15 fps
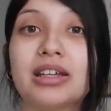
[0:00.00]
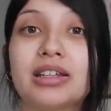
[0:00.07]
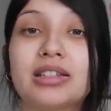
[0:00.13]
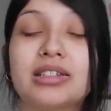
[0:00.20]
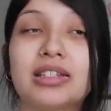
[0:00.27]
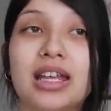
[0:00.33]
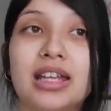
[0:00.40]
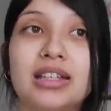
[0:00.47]

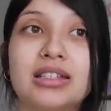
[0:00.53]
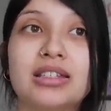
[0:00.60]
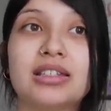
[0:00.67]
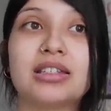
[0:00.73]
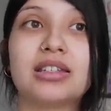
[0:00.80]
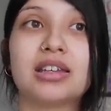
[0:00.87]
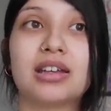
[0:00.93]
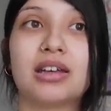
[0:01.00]

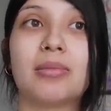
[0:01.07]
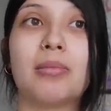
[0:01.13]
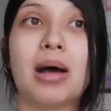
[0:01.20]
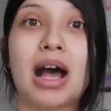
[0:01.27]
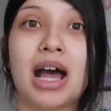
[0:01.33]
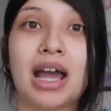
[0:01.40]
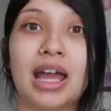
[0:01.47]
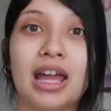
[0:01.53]
Since
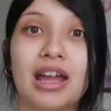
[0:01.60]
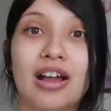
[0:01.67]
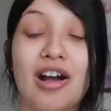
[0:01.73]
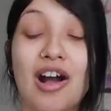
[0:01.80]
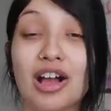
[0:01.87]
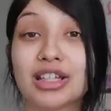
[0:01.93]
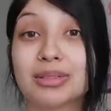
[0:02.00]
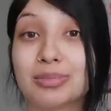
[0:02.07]
my
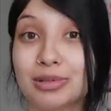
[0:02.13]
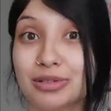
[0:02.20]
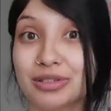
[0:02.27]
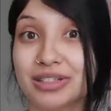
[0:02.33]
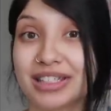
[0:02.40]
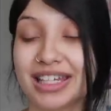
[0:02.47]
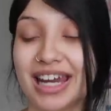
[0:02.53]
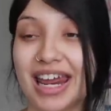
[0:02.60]
hospital
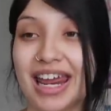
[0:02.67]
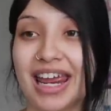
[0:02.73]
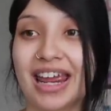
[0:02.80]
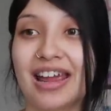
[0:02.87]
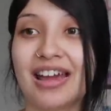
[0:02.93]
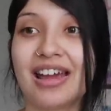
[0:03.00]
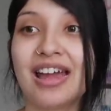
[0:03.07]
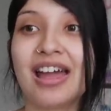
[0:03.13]

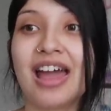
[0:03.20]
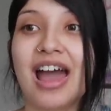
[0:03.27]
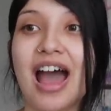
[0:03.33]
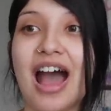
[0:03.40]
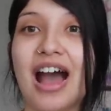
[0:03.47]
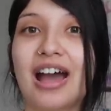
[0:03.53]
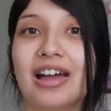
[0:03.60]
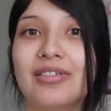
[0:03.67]
stay,
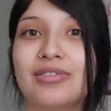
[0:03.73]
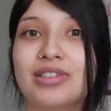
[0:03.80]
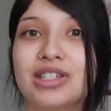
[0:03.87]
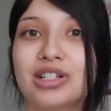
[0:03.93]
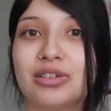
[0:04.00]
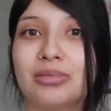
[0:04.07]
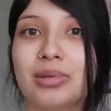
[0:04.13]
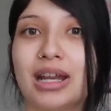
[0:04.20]
I've
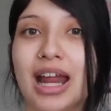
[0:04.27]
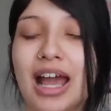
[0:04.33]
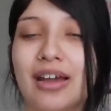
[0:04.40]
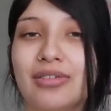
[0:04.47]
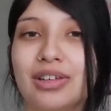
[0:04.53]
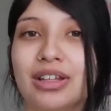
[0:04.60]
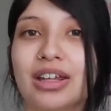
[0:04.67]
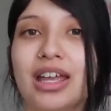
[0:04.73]
still been
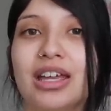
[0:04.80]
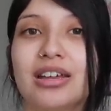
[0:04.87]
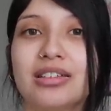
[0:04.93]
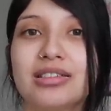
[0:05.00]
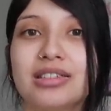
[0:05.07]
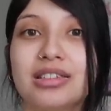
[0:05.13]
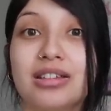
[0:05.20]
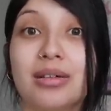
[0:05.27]
having like
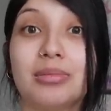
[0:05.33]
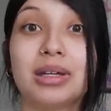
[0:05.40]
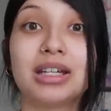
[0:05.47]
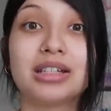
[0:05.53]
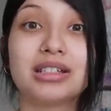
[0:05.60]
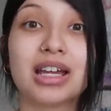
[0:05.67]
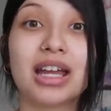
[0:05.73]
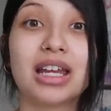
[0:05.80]

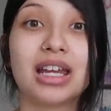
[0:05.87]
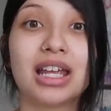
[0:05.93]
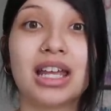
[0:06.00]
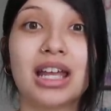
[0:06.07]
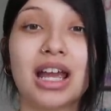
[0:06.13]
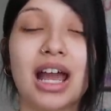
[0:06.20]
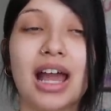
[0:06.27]
stomach tightening.